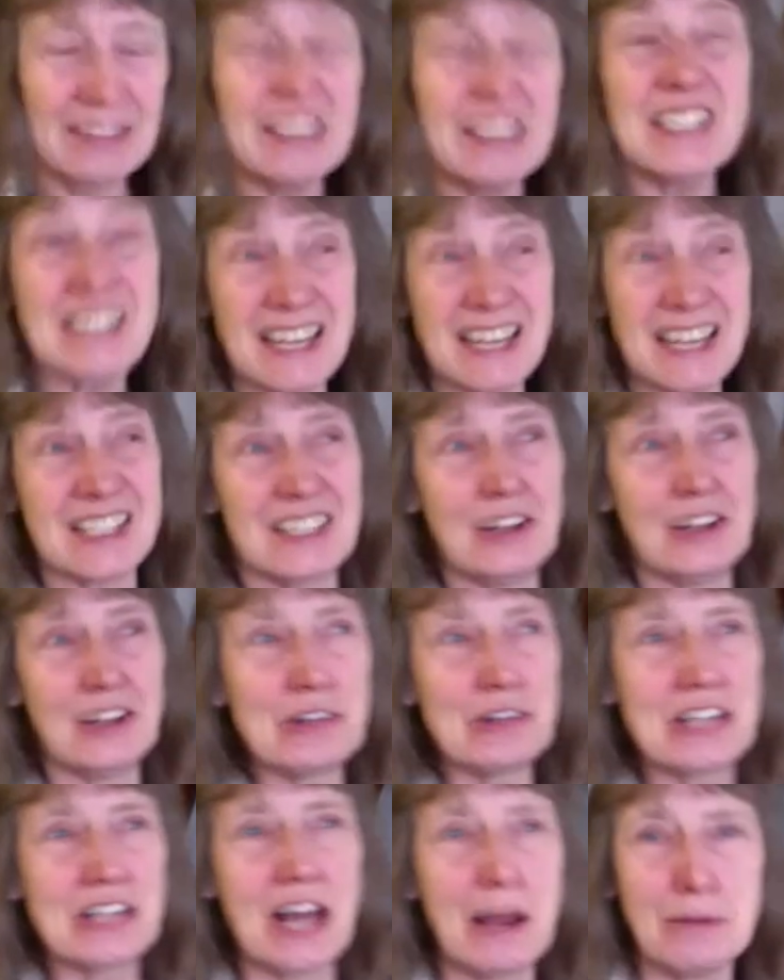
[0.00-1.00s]
did take us a
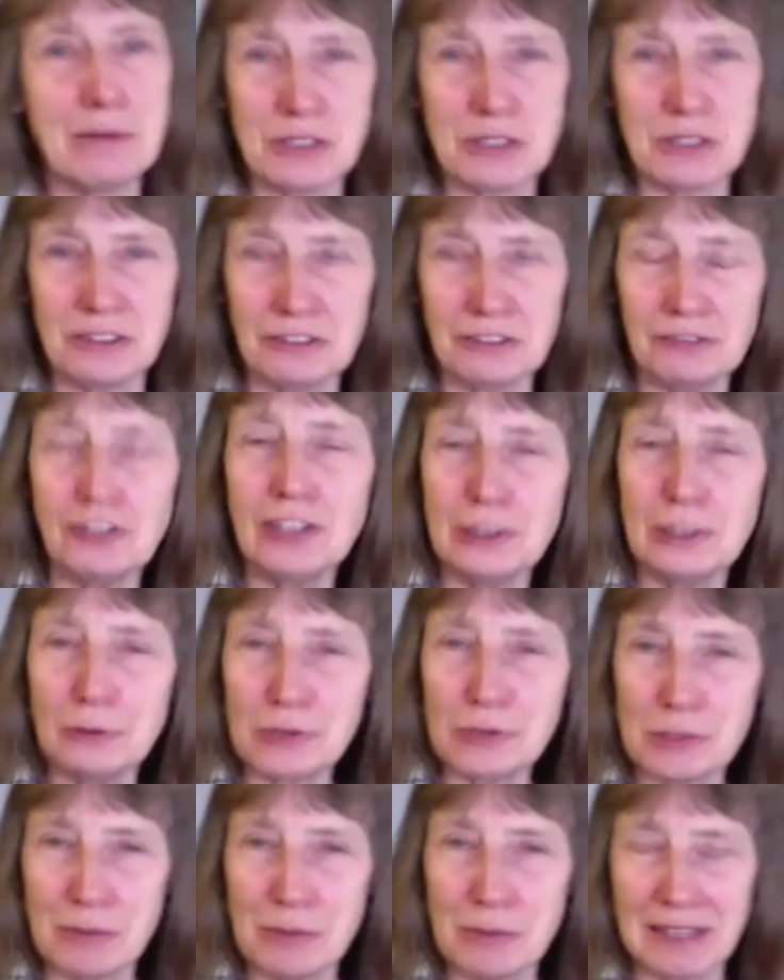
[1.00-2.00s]
long time to fully
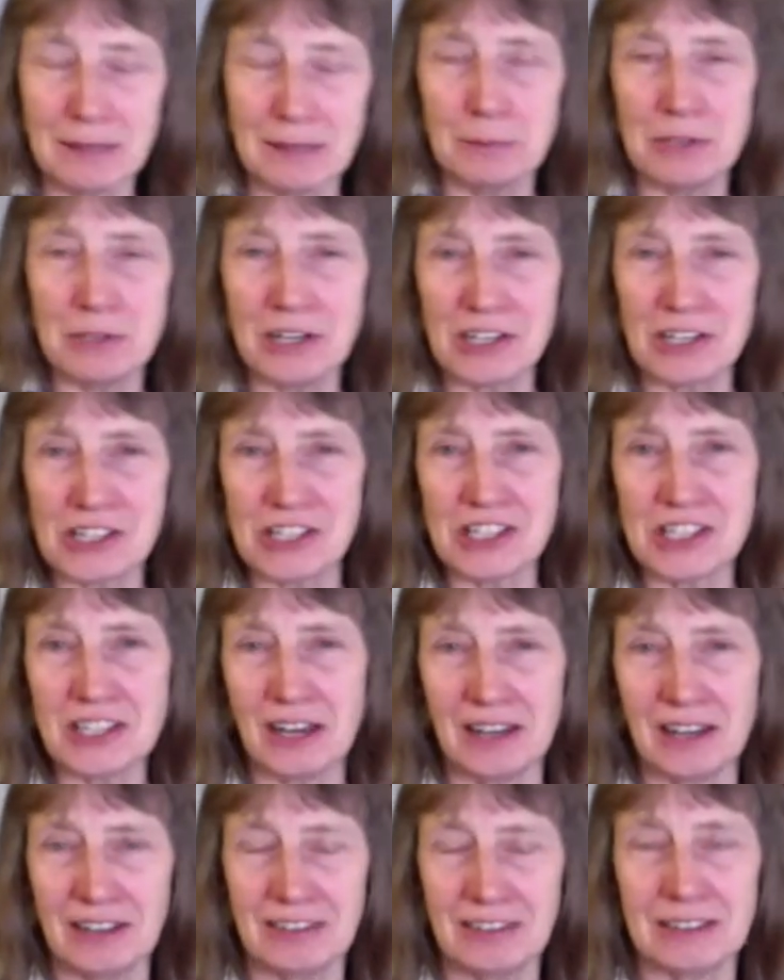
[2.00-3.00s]
automate the production
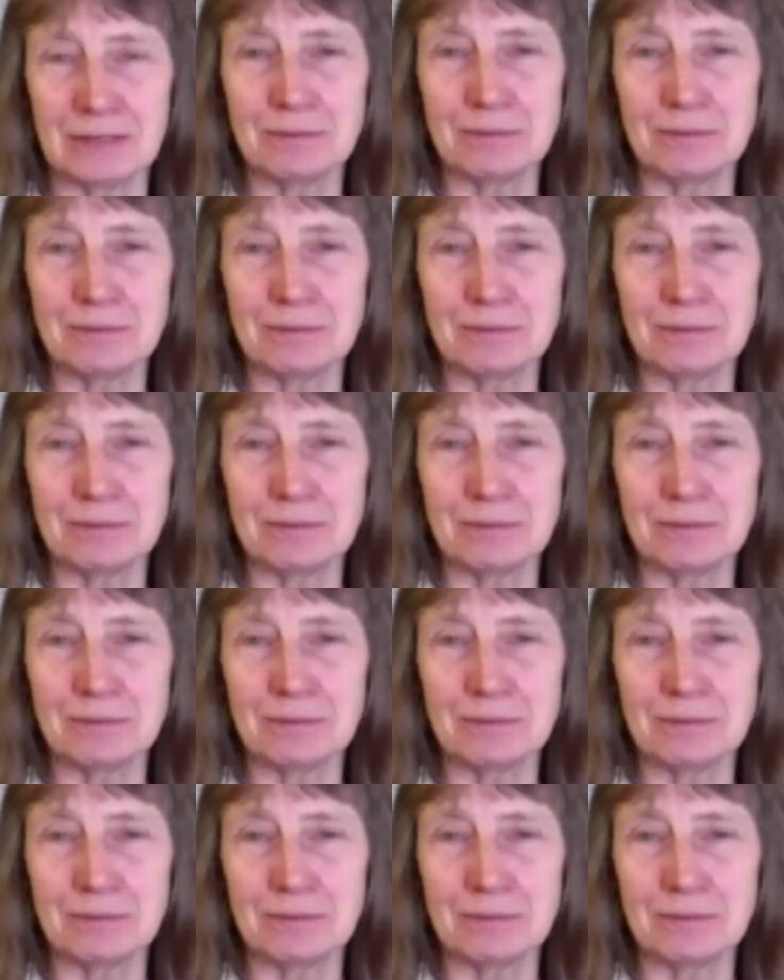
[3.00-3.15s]
side, I think.